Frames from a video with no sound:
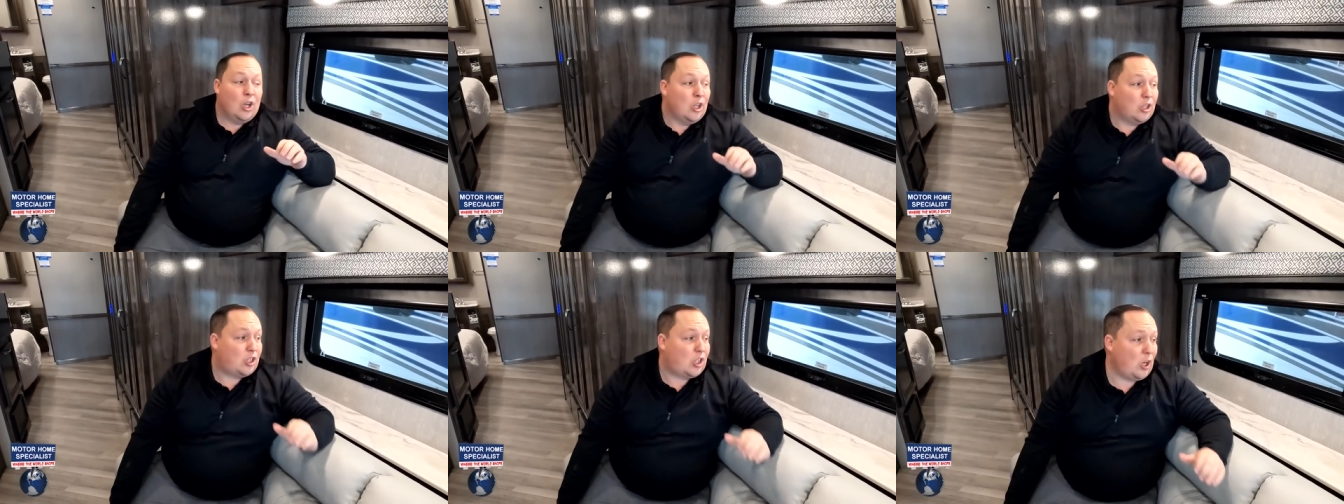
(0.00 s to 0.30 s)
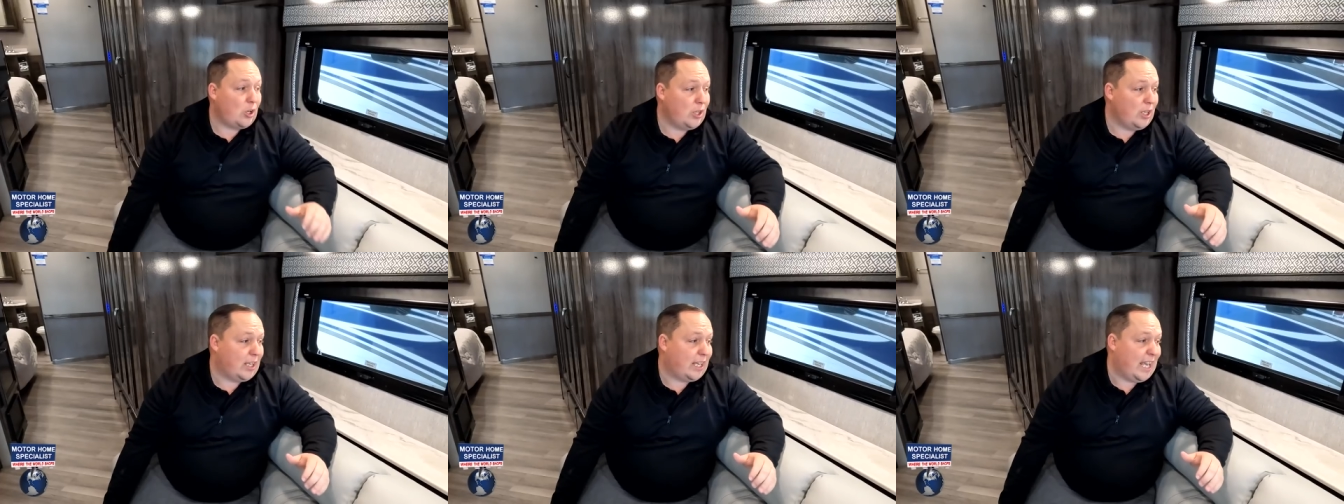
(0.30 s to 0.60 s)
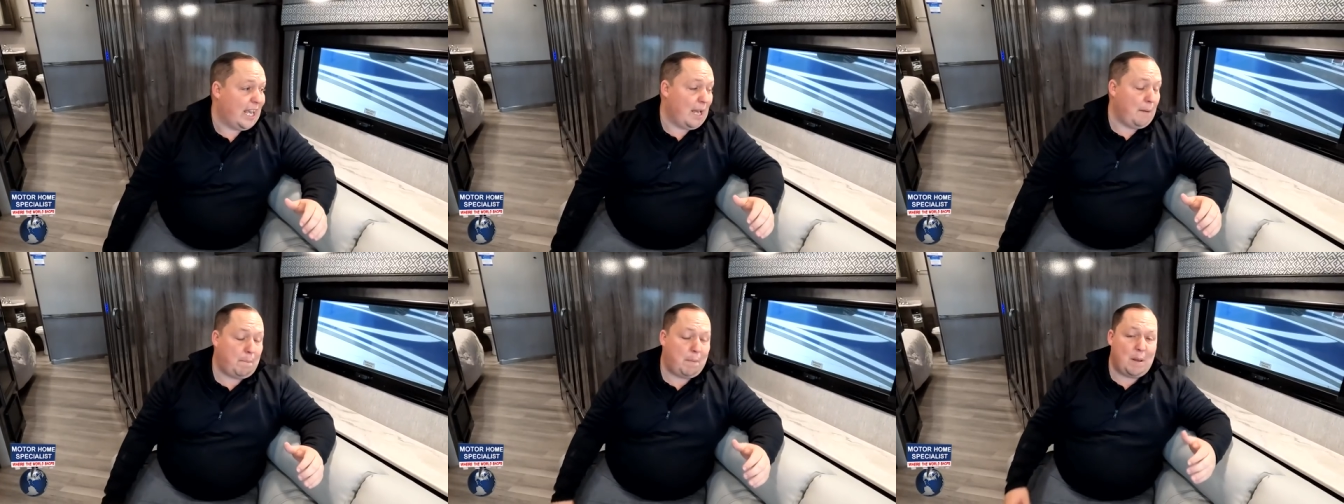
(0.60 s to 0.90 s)
So you
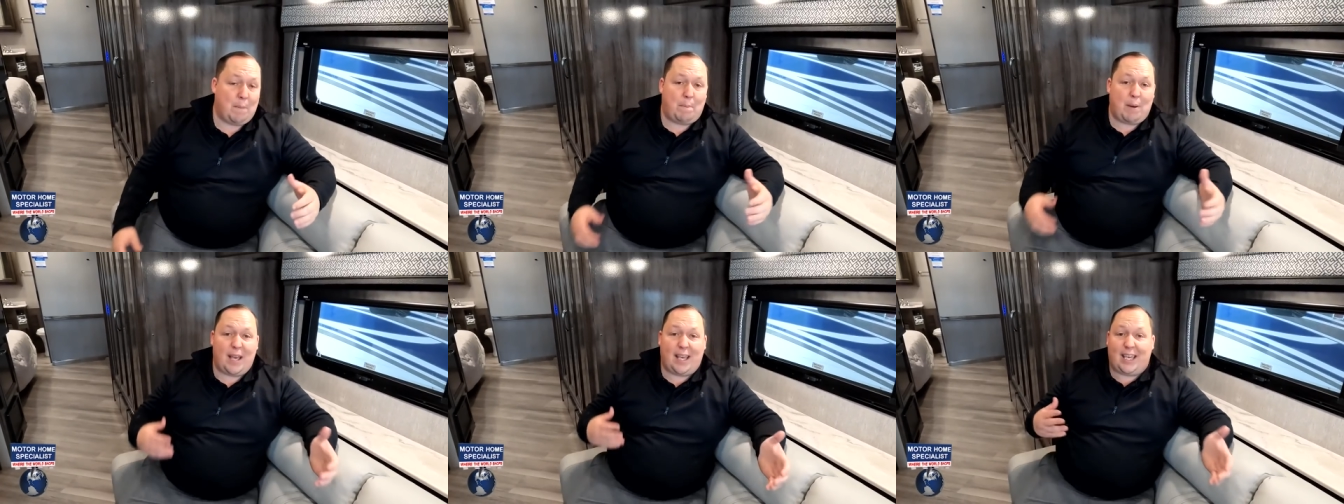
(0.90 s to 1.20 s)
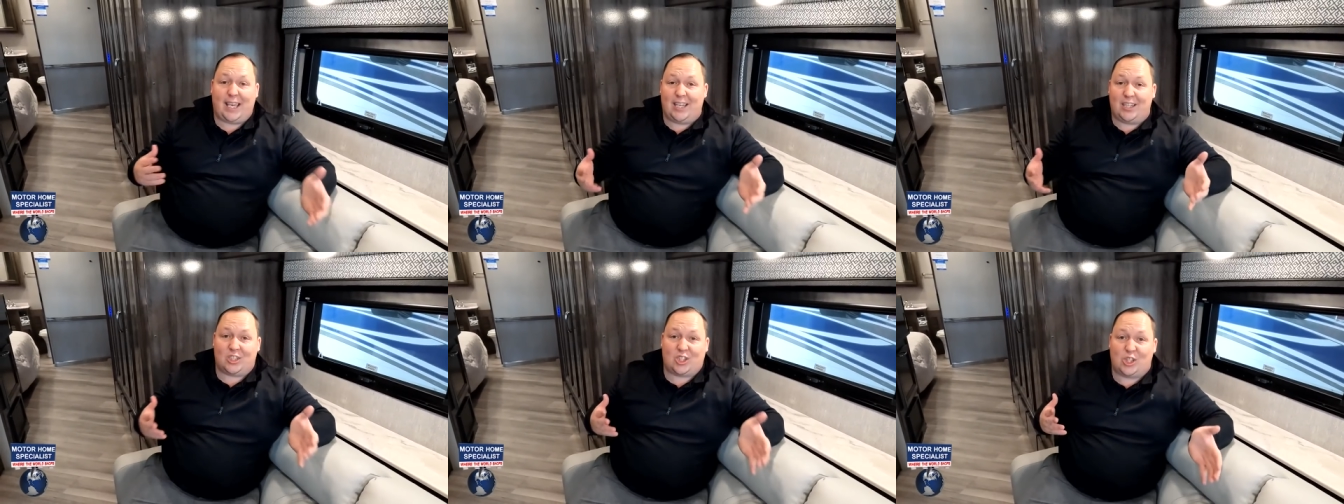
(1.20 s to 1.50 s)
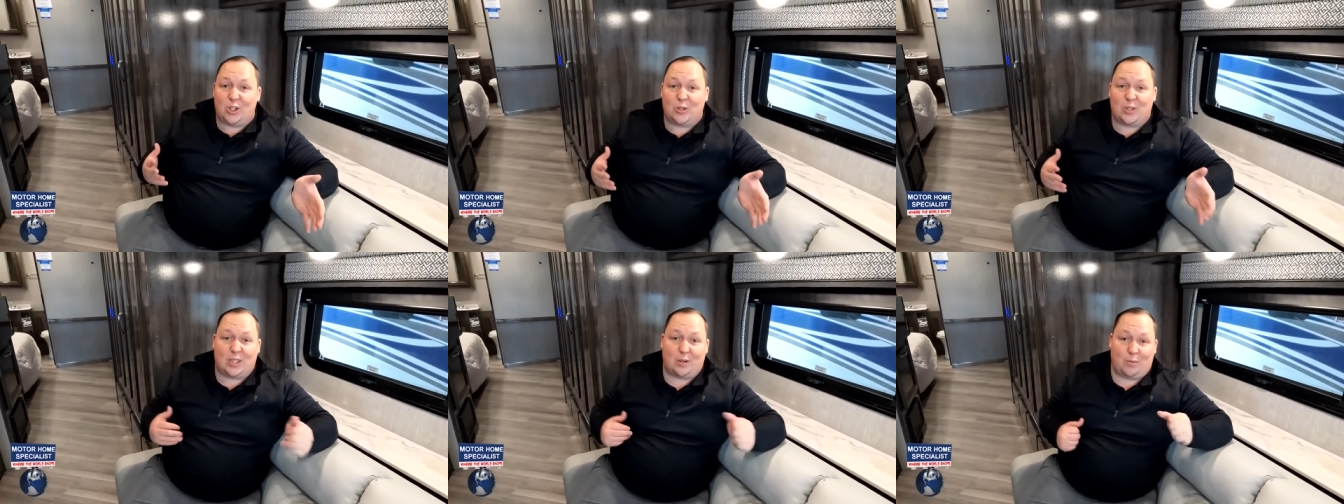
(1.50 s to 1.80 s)
can't be picky and
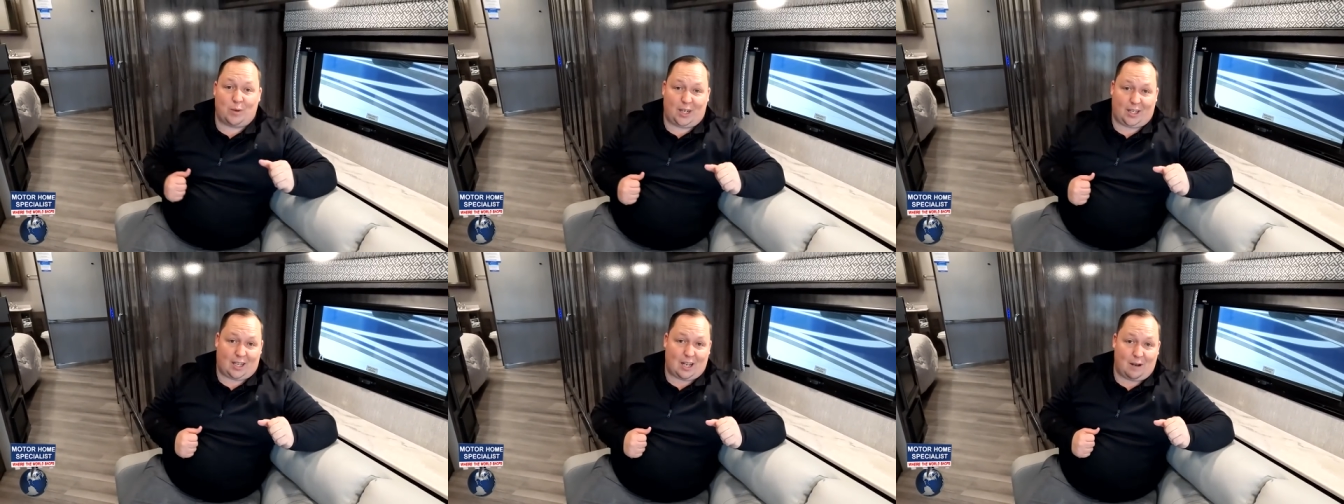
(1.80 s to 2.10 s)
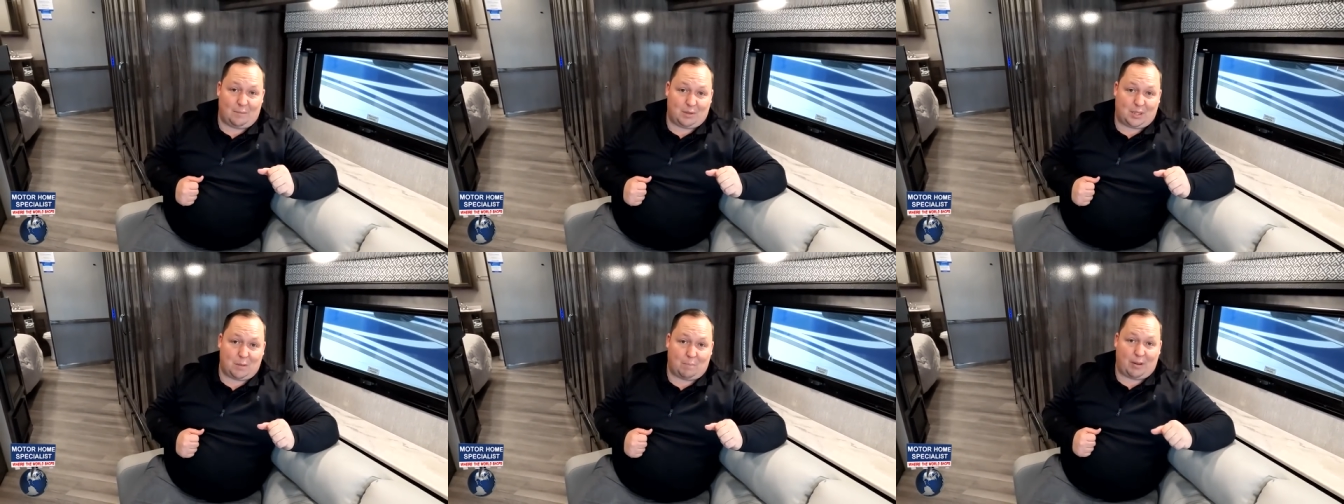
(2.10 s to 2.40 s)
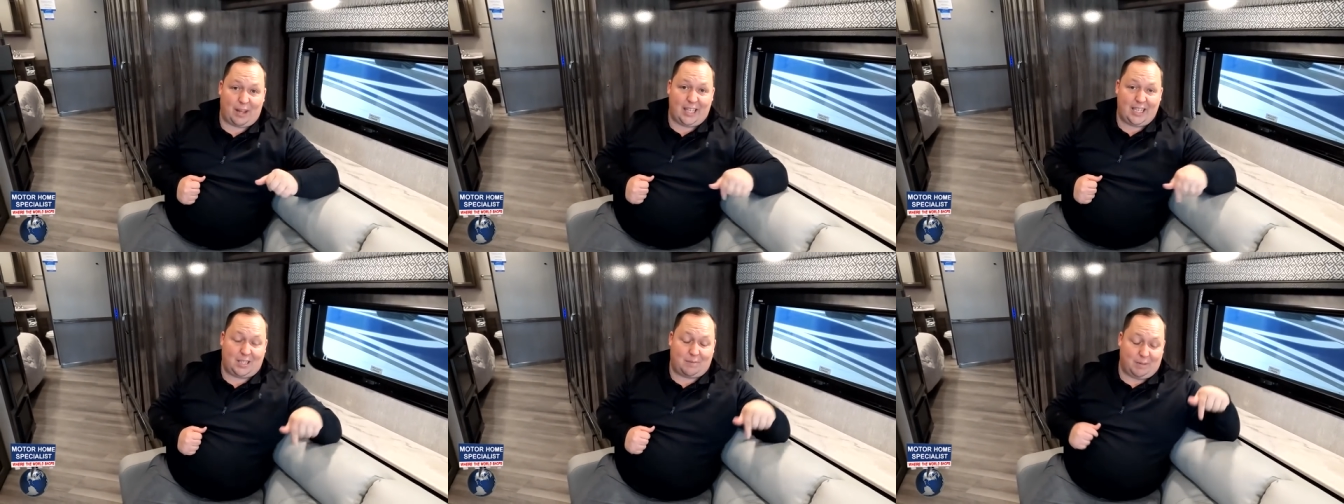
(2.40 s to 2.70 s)
choosy when it comes to
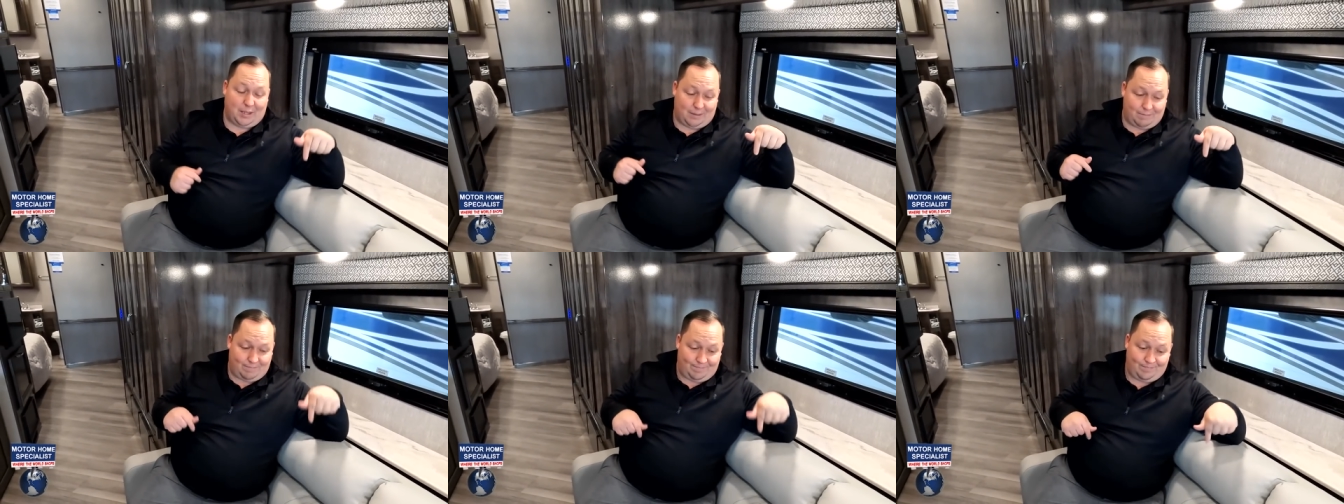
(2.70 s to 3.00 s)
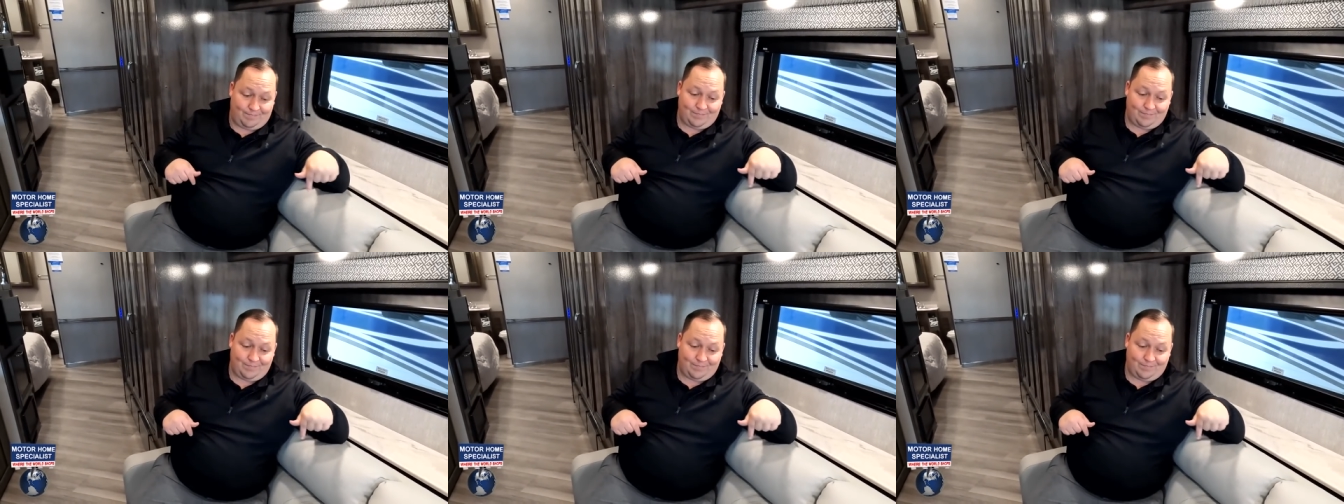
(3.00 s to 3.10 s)
placement.